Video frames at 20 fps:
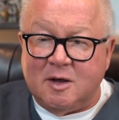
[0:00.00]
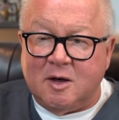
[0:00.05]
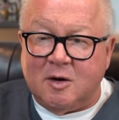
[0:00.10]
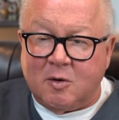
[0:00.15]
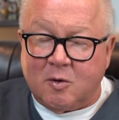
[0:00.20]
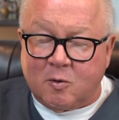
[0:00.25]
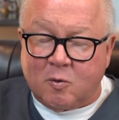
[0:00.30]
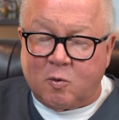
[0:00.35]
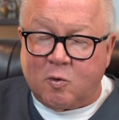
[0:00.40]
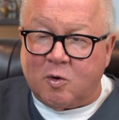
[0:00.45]

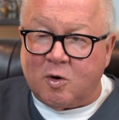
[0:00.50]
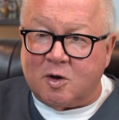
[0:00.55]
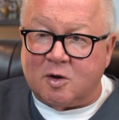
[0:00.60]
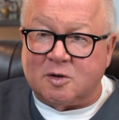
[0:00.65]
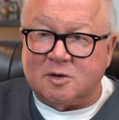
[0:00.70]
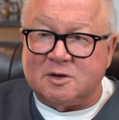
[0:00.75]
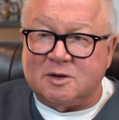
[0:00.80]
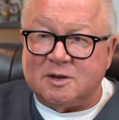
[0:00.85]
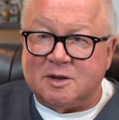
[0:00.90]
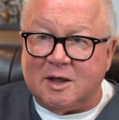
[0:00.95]
or
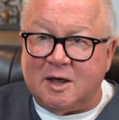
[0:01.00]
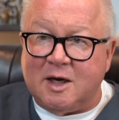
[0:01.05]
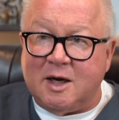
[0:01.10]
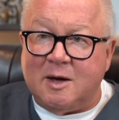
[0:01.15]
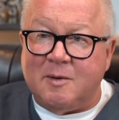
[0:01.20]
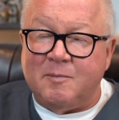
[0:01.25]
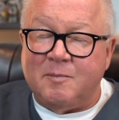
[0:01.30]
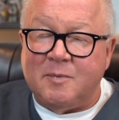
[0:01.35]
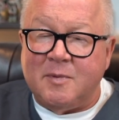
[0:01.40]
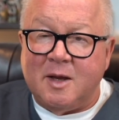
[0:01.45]
worse.
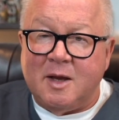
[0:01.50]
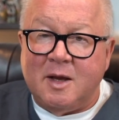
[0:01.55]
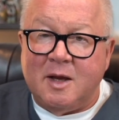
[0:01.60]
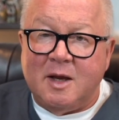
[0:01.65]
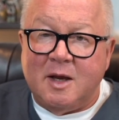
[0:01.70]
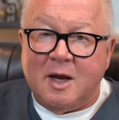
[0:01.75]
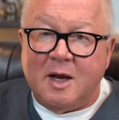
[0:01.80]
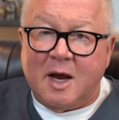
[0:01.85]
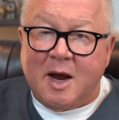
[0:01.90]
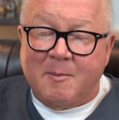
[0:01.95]
Um,
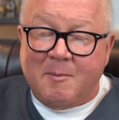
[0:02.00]
uh,